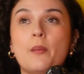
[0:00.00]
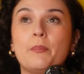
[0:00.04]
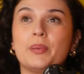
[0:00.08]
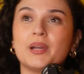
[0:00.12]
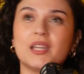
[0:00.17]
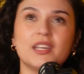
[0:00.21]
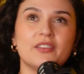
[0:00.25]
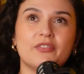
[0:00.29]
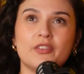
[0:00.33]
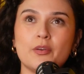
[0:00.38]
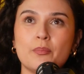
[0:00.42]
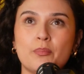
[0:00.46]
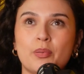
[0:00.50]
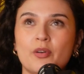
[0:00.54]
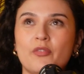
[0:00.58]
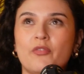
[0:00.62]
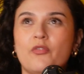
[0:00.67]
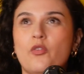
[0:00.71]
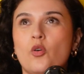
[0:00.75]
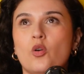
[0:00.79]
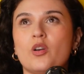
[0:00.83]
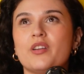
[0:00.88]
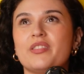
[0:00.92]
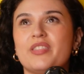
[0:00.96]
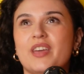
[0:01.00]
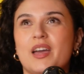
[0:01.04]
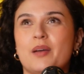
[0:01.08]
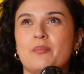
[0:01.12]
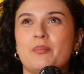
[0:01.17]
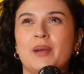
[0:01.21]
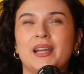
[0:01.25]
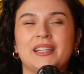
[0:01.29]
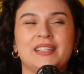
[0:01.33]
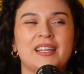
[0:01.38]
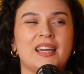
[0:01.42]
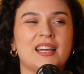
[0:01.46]
But even before then,
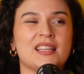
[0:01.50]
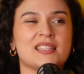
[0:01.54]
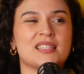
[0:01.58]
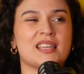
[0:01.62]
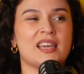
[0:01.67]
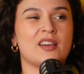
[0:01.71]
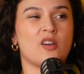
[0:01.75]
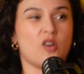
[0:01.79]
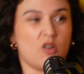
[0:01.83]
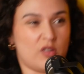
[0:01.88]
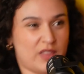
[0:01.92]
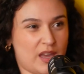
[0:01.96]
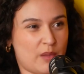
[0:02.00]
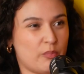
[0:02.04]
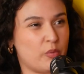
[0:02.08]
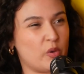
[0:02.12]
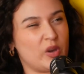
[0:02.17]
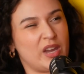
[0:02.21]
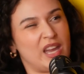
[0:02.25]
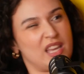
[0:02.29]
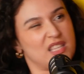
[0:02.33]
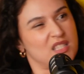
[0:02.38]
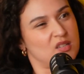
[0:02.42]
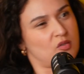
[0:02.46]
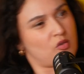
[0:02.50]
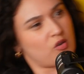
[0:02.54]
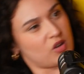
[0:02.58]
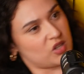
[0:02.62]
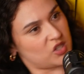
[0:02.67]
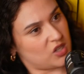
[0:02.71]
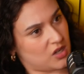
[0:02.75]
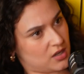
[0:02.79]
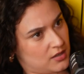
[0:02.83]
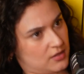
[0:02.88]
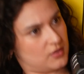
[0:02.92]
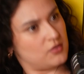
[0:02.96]
my dad's like, "Oh, that boy has a
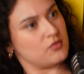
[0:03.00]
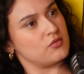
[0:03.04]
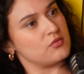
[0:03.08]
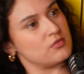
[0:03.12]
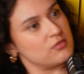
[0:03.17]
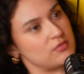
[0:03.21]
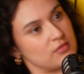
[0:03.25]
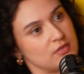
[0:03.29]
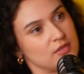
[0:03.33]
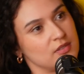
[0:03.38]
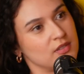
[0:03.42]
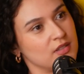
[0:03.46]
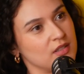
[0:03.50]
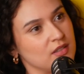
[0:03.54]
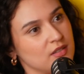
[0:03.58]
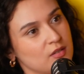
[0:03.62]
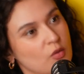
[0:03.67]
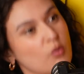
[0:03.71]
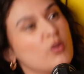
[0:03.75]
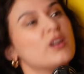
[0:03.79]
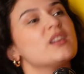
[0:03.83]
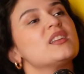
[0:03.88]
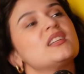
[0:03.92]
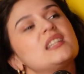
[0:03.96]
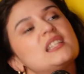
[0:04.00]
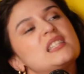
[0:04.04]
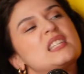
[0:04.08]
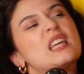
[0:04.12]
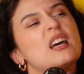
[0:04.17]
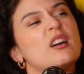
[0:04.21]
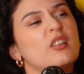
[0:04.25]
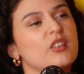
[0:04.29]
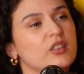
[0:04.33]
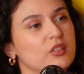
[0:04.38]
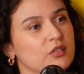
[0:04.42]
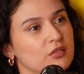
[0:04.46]
crush on you. What did he
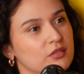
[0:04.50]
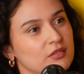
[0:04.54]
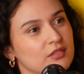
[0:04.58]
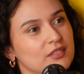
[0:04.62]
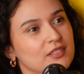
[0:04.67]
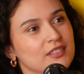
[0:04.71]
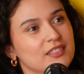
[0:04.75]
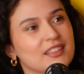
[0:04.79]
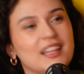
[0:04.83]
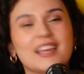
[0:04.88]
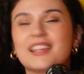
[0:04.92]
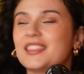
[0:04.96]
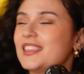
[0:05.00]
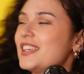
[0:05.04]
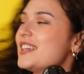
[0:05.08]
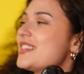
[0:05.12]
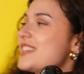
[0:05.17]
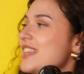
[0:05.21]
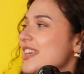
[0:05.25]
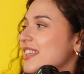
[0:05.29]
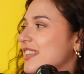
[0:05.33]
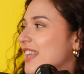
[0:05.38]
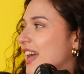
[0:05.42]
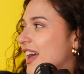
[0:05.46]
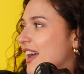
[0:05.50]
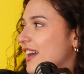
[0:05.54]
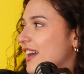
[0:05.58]
tell you?" Like things like that.